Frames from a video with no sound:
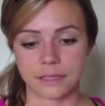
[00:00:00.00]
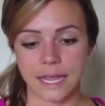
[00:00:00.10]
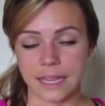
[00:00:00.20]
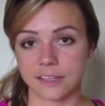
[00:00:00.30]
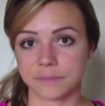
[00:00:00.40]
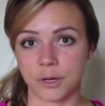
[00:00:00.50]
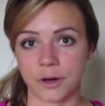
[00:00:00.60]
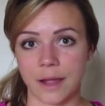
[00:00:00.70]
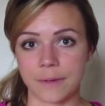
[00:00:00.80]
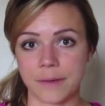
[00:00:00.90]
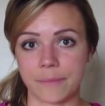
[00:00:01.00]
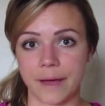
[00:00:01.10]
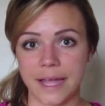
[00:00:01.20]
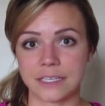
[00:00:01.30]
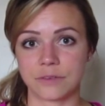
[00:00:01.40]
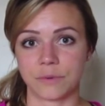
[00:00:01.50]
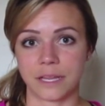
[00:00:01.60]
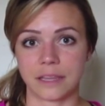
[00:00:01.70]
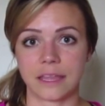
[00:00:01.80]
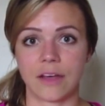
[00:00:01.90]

Kayla's program combined with